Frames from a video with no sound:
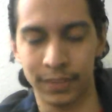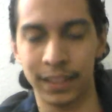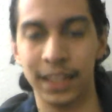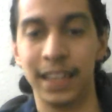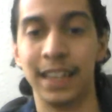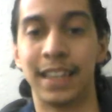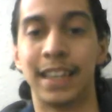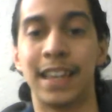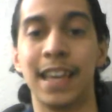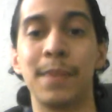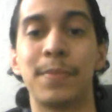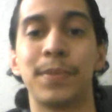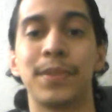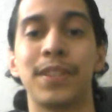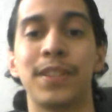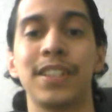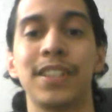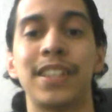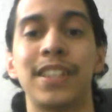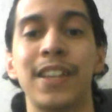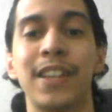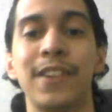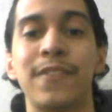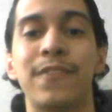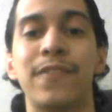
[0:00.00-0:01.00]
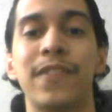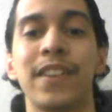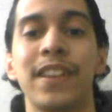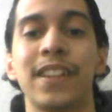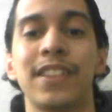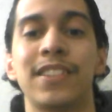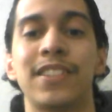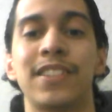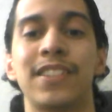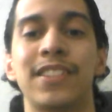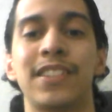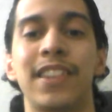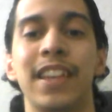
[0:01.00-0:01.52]
It keeps the
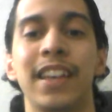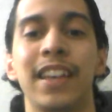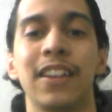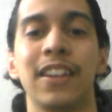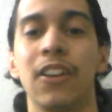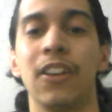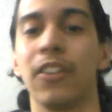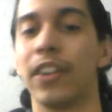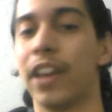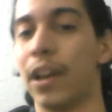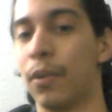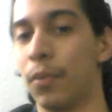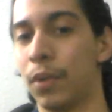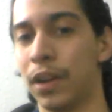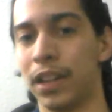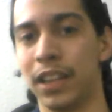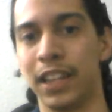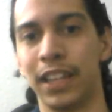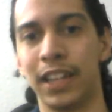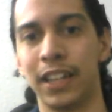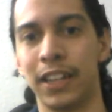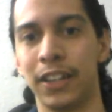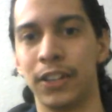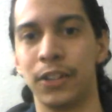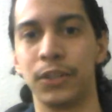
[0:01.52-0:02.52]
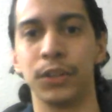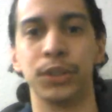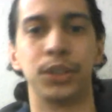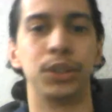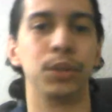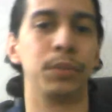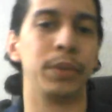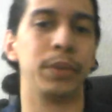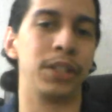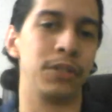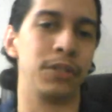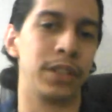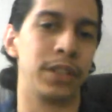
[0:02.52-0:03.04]
defense thinking, okay, what are they going to do?
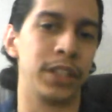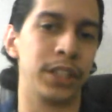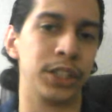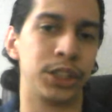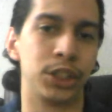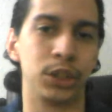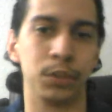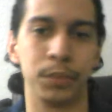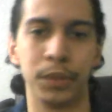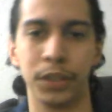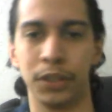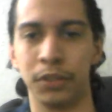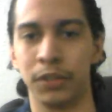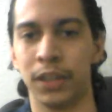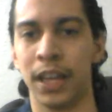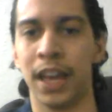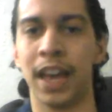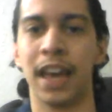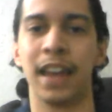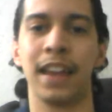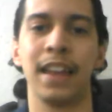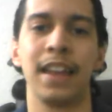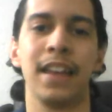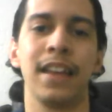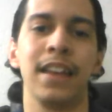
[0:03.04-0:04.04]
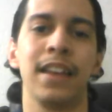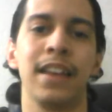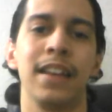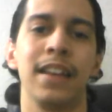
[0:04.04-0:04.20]
Should we do this? Should we do that?